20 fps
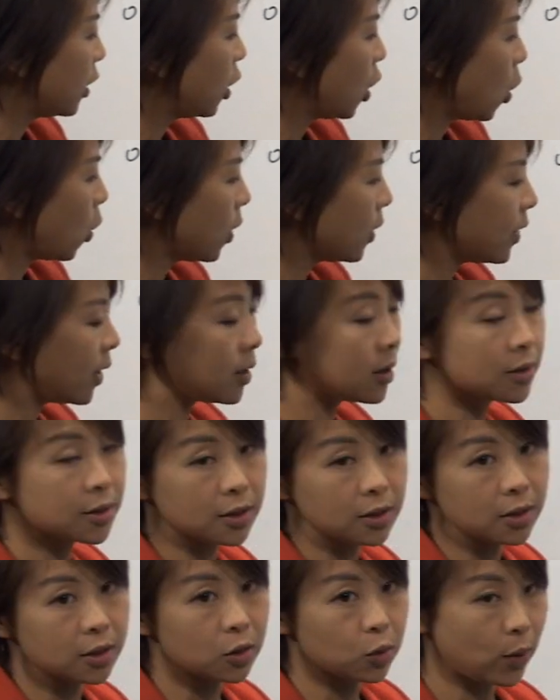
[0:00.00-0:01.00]
lower than a
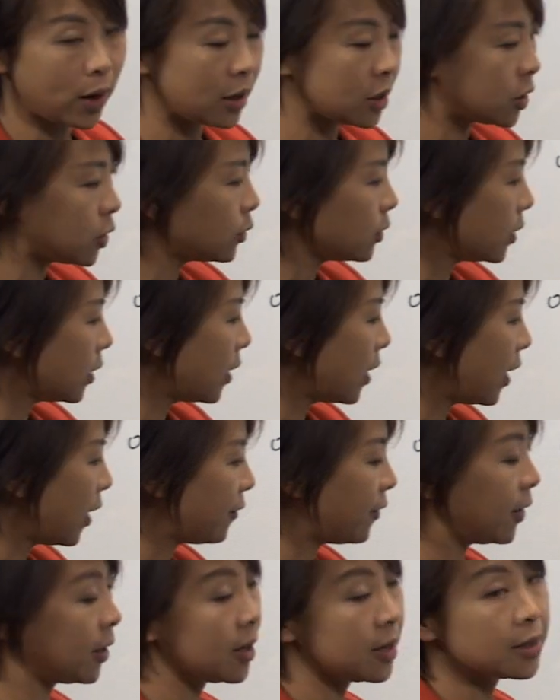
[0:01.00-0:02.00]
certain threshold?
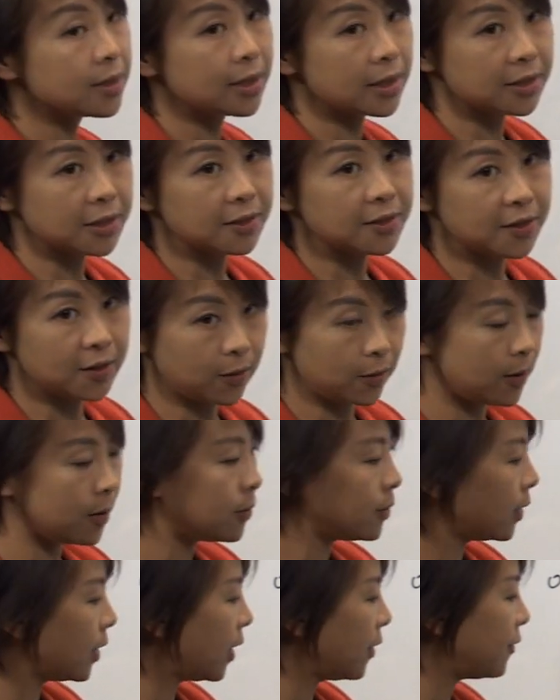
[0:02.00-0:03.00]
If it is, it's a
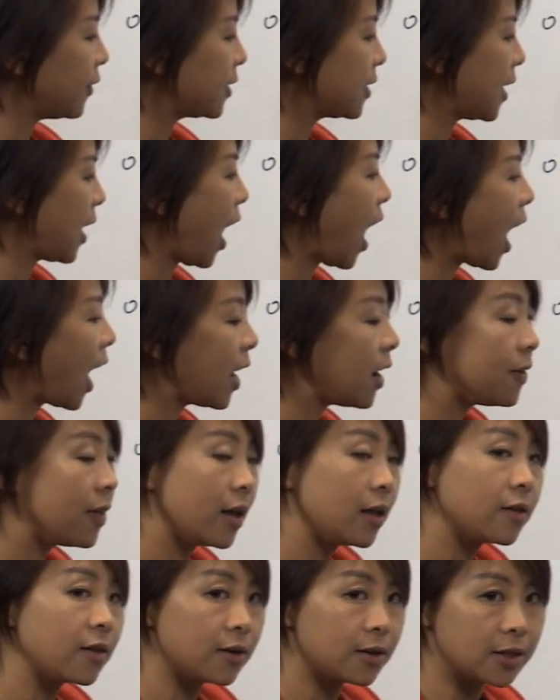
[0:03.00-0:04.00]
zero. If it's higher
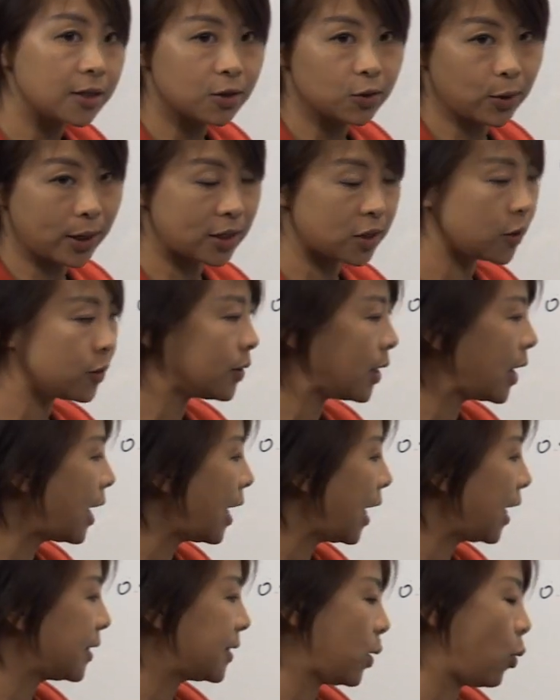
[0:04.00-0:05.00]
than a certain threshold,
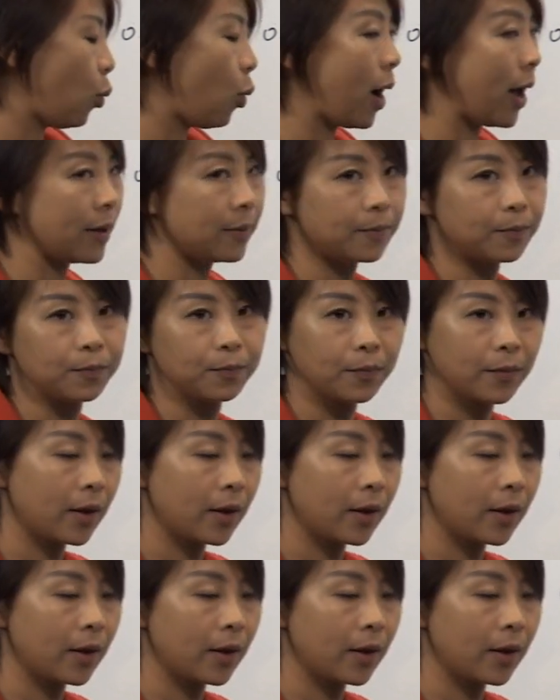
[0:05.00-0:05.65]
it's a one.